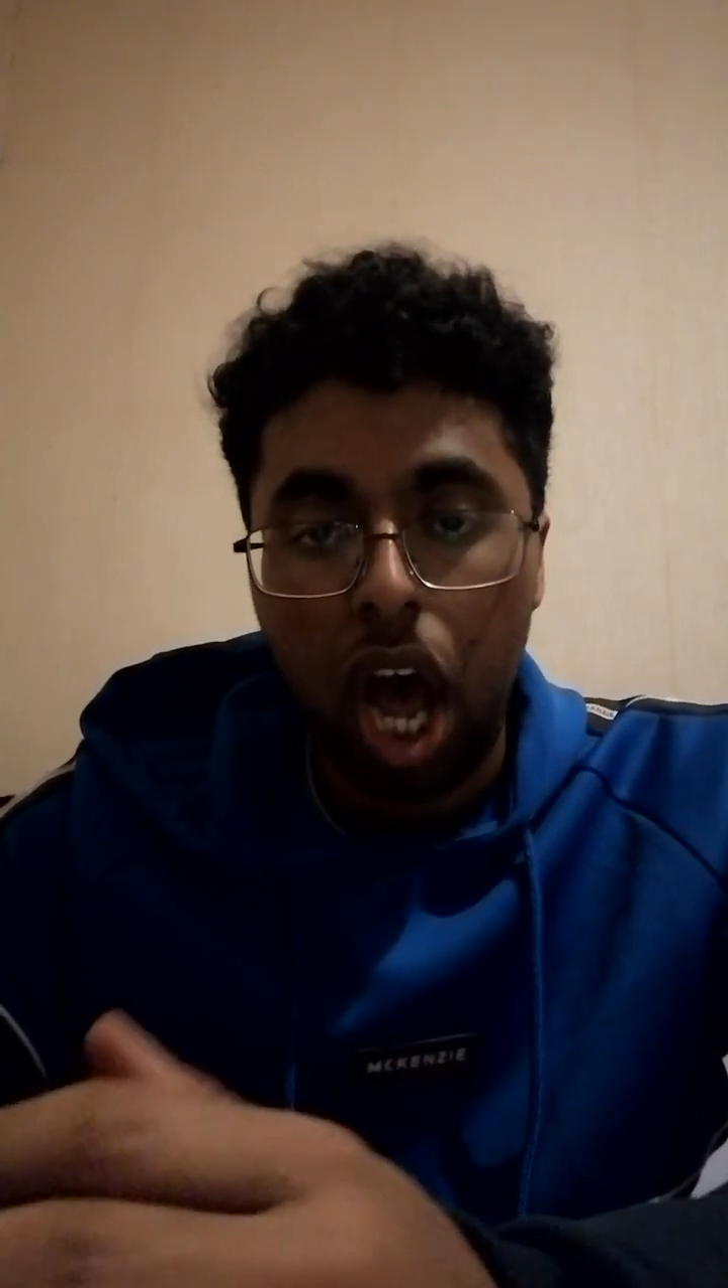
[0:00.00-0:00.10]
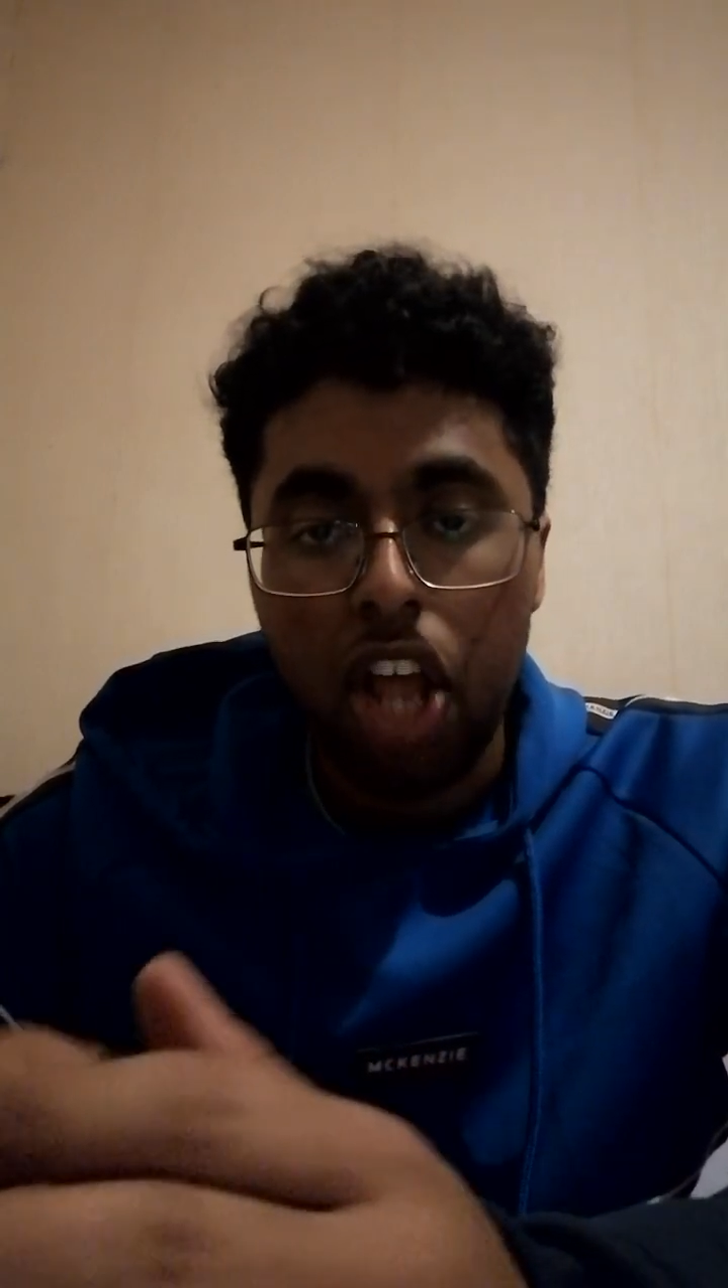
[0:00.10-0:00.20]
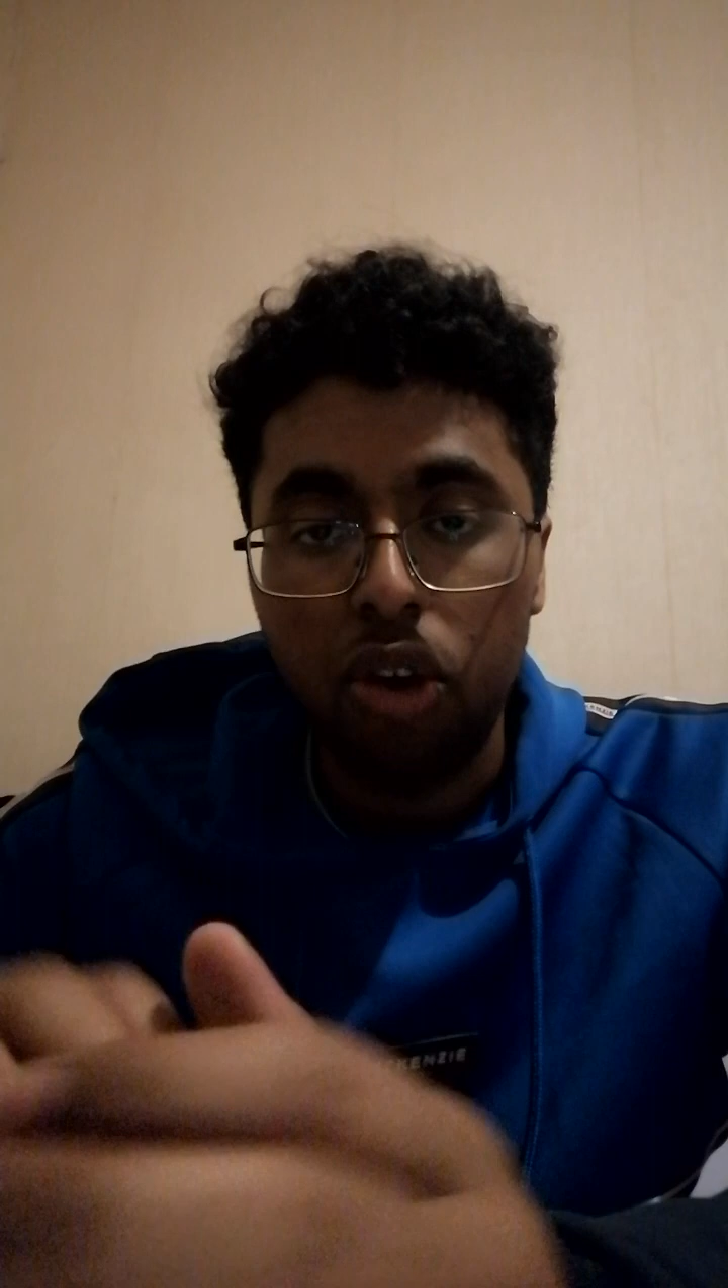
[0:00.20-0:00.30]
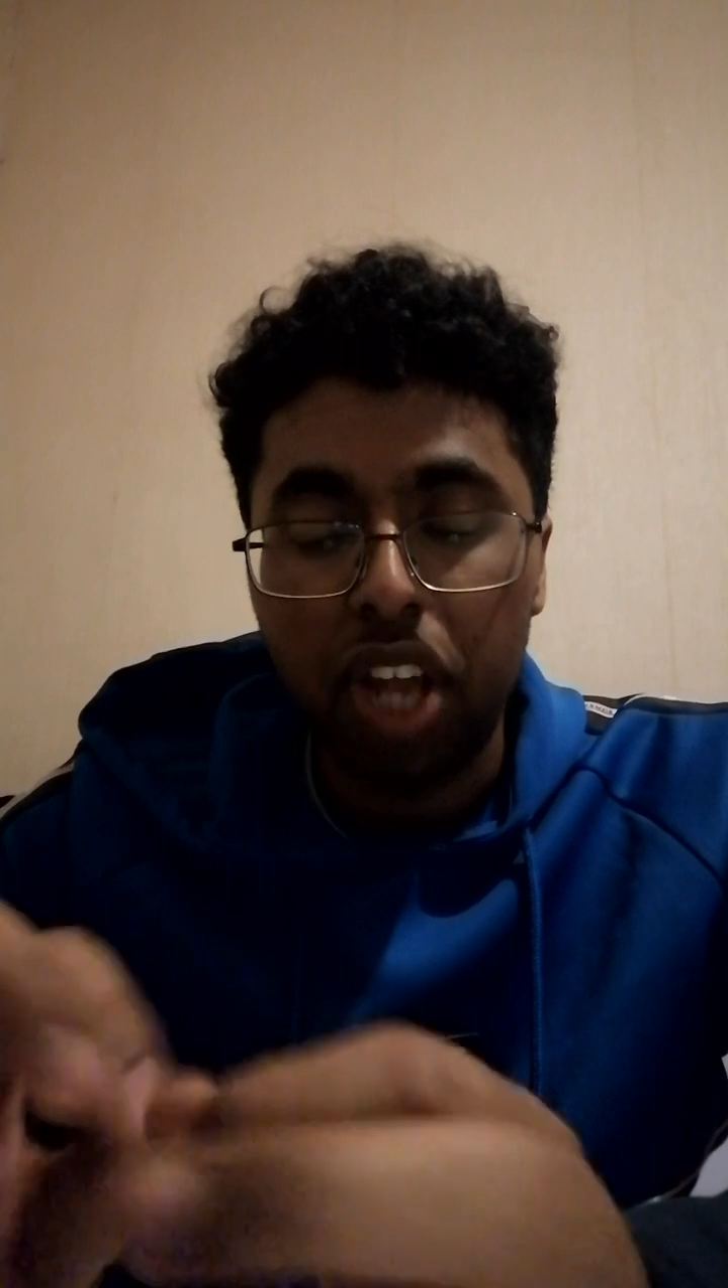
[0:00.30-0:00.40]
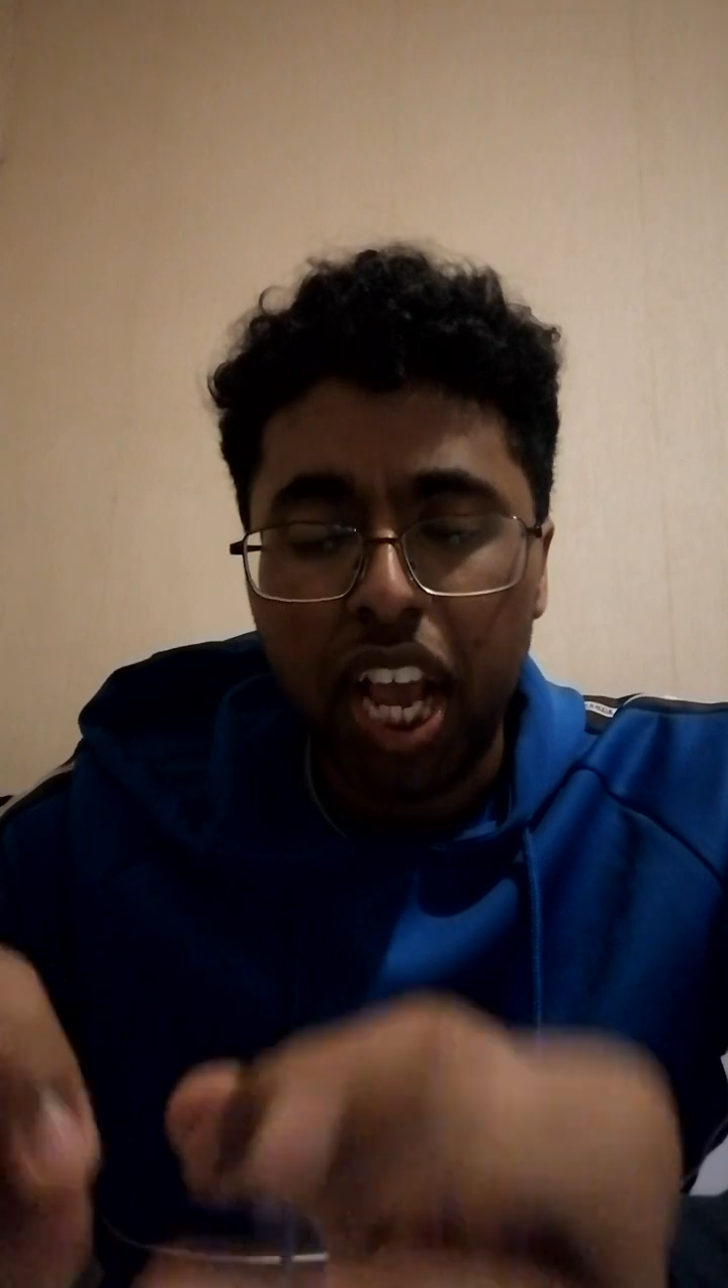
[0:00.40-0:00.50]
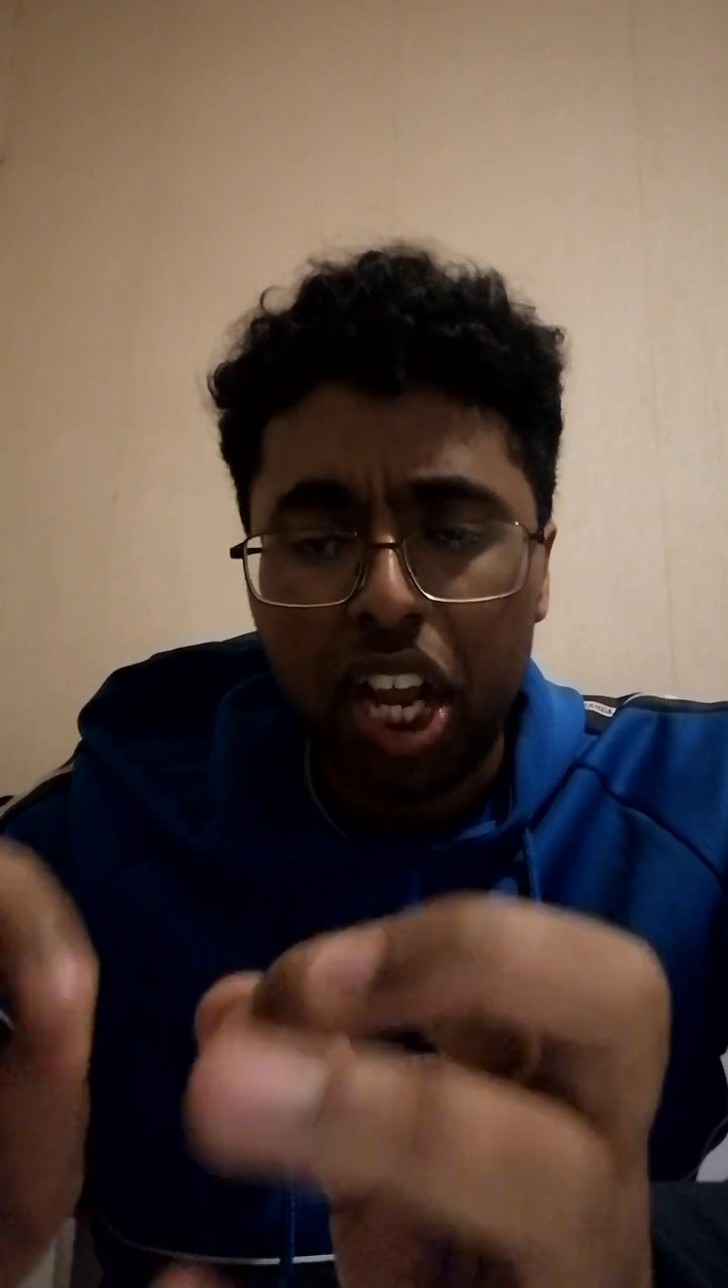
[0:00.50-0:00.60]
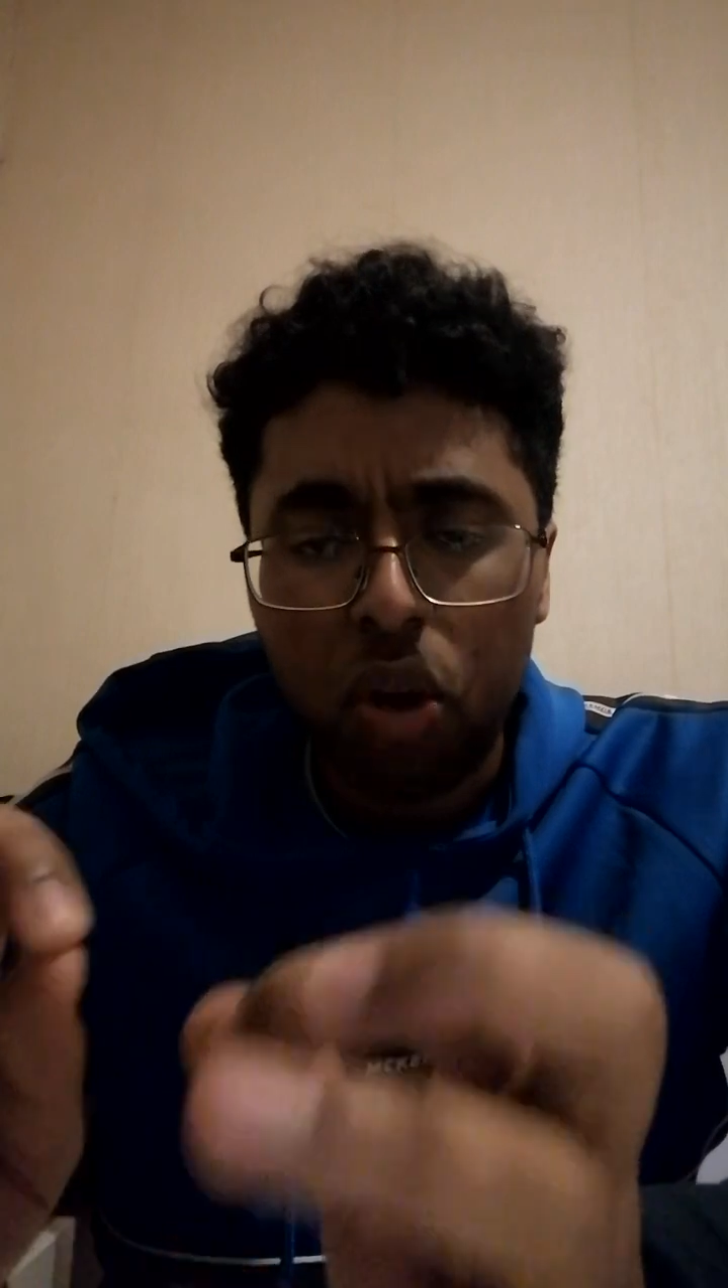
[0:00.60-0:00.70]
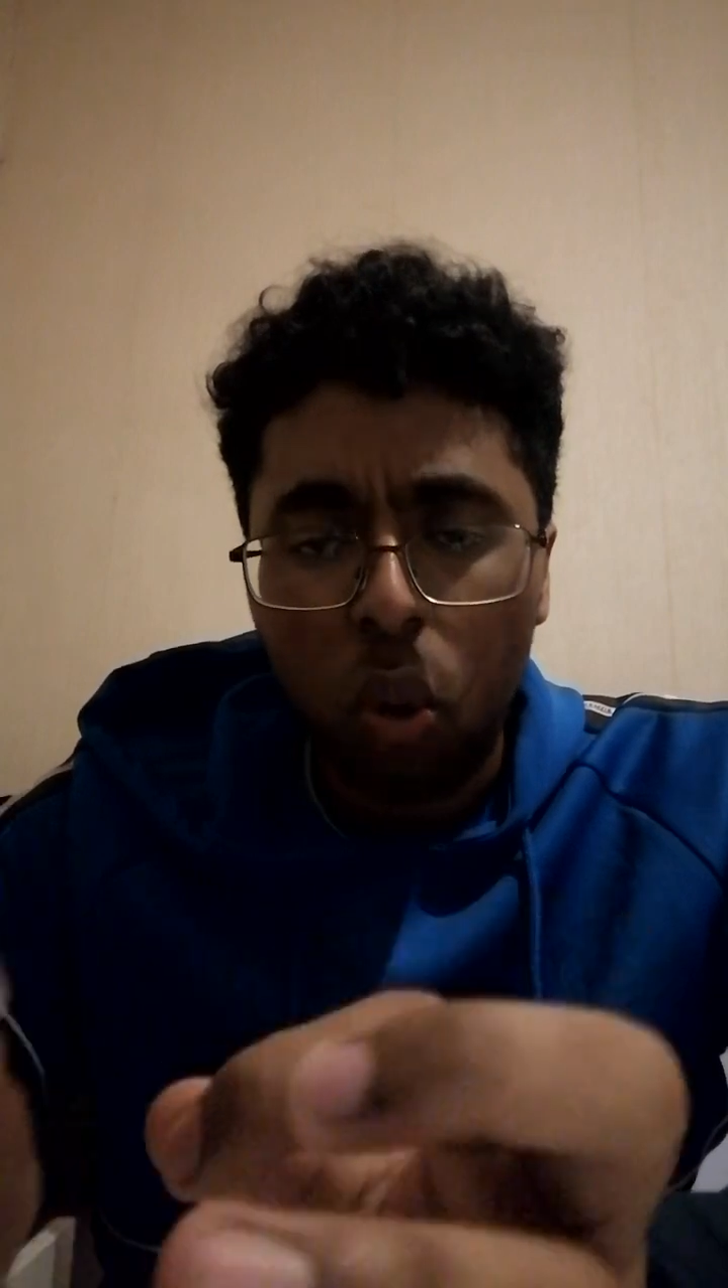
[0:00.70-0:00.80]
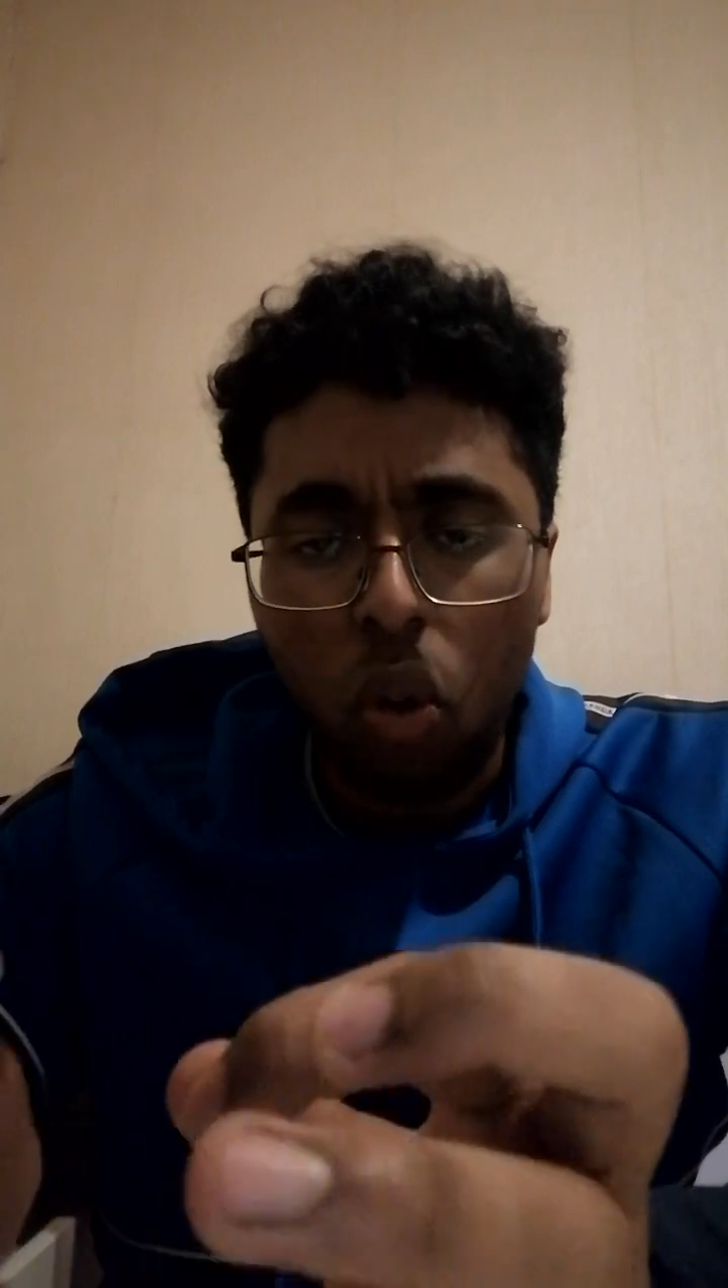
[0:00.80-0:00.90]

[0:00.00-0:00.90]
and you're taking